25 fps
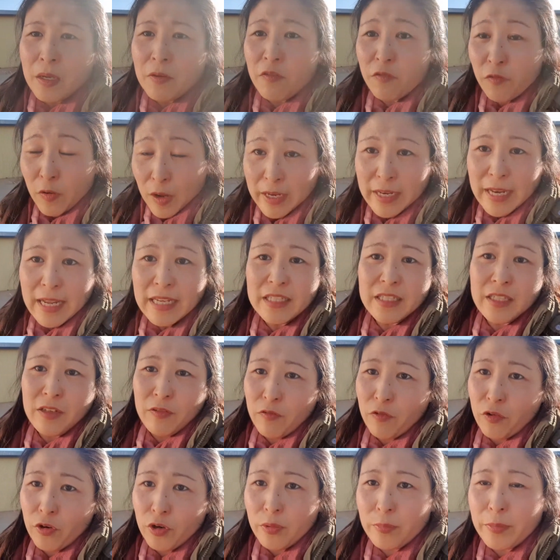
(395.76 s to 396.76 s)

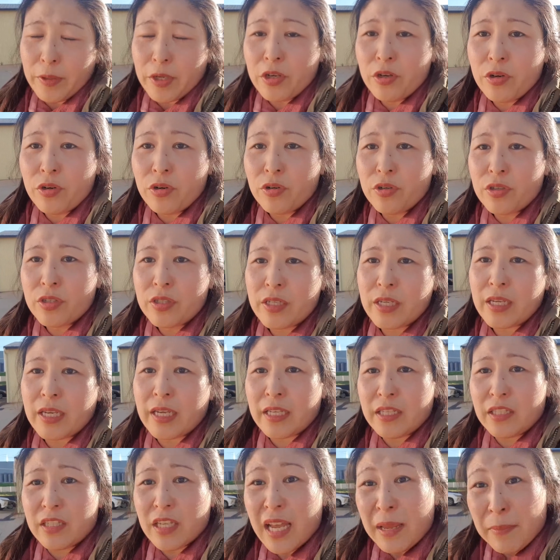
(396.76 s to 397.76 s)
financing for it, because
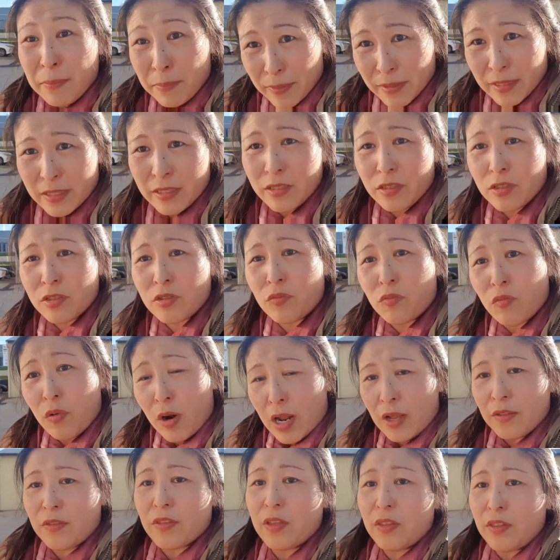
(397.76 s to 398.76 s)
it's a business
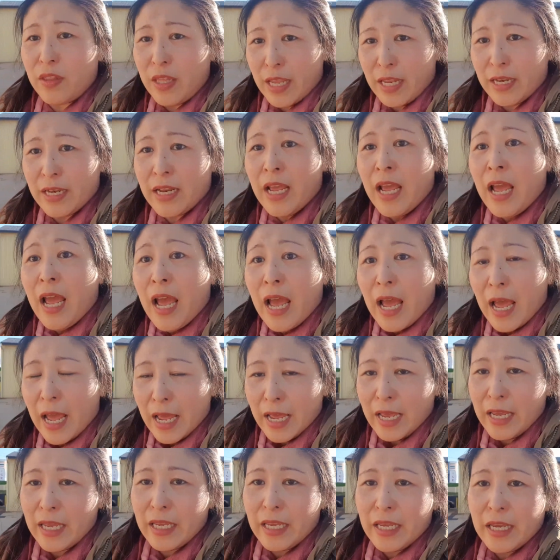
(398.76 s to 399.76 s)
rather than
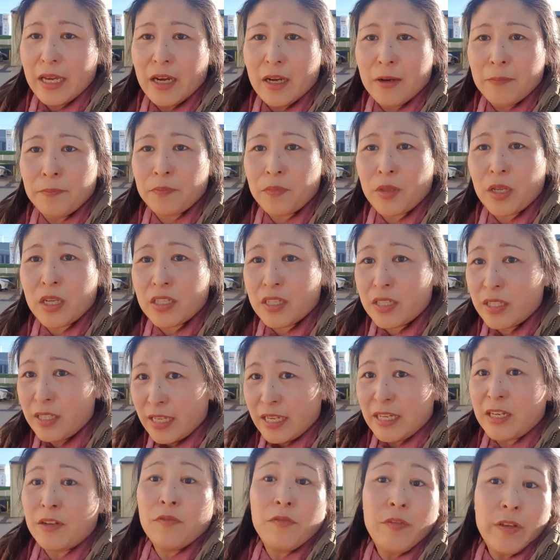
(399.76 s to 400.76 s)
a
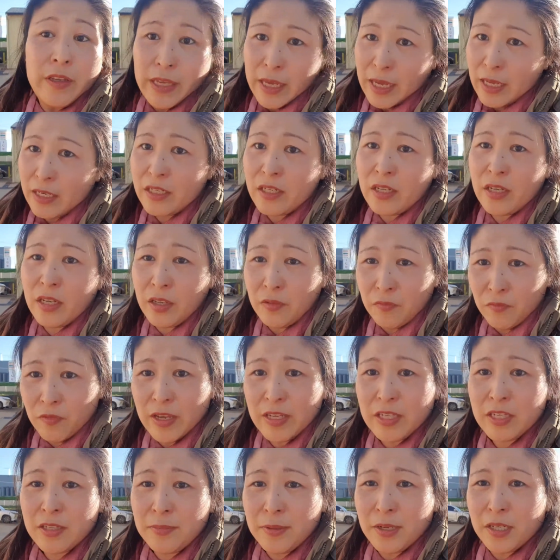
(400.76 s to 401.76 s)
set and forget
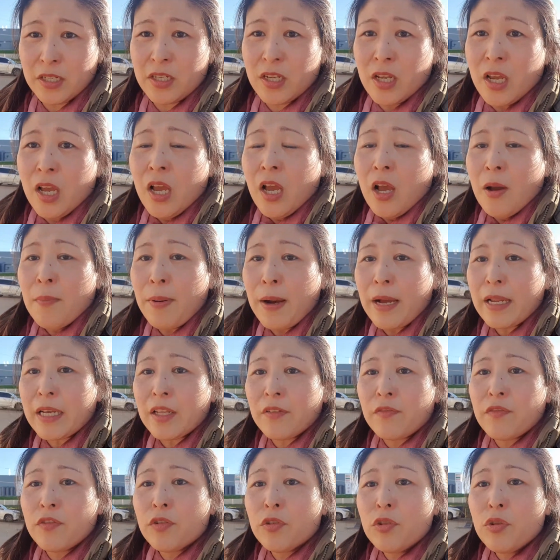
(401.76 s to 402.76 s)
investment.
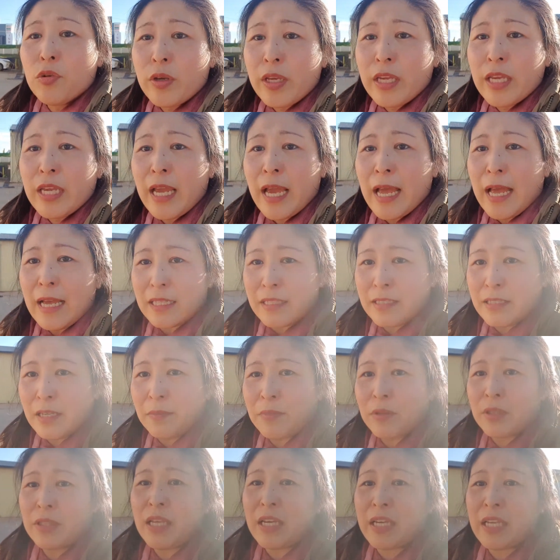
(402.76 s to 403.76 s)
But if you're looking at
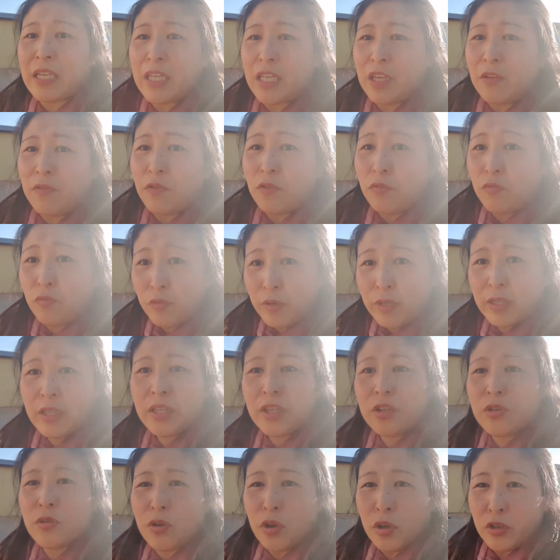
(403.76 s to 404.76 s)
something that can give you
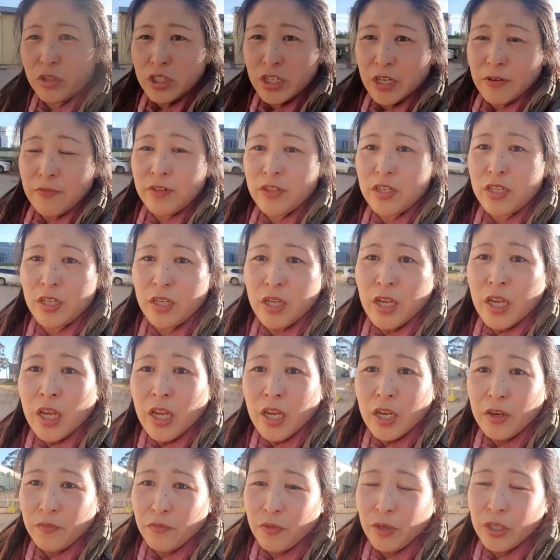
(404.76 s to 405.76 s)
really good longevity
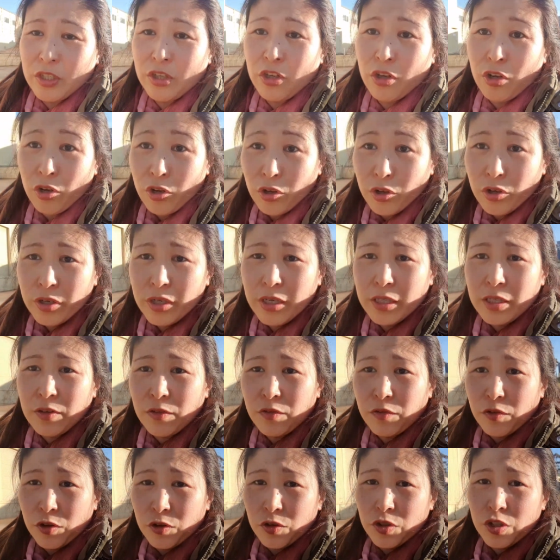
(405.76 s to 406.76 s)
in return in
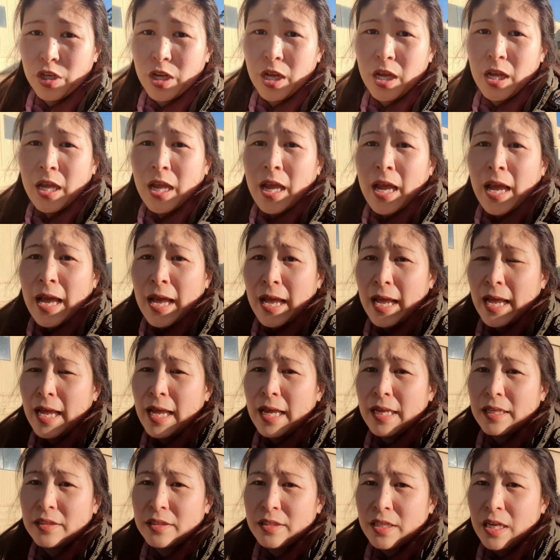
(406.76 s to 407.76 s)
the future,
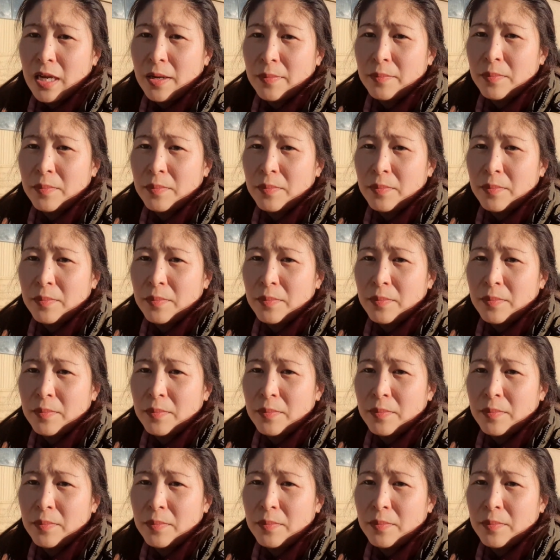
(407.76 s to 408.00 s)
and